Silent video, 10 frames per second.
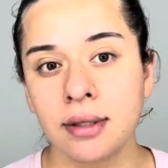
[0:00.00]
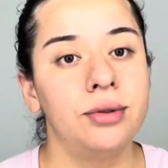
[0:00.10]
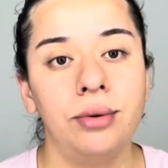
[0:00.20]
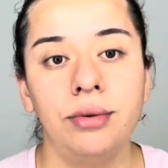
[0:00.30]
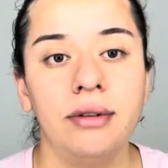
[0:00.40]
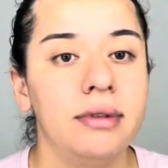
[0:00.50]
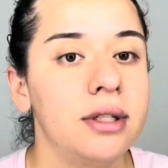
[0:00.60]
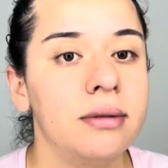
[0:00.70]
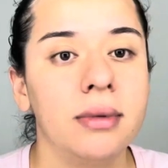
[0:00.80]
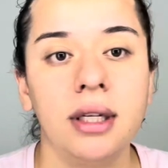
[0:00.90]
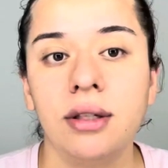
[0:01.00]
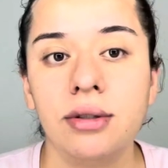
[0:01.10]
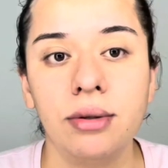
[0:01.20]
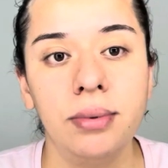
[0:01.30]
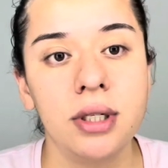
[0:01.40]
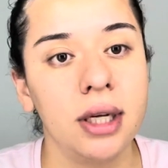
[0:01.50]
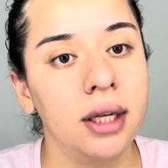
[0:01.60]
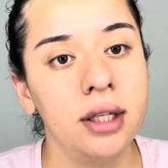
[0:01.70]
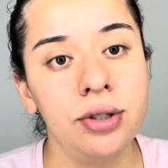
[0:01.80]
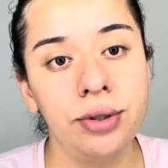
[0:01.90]
Don't invest your money in stupid shit.
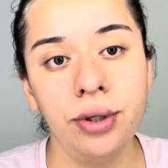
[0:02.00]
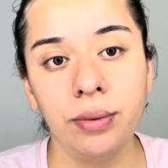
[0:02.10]
Unless you do your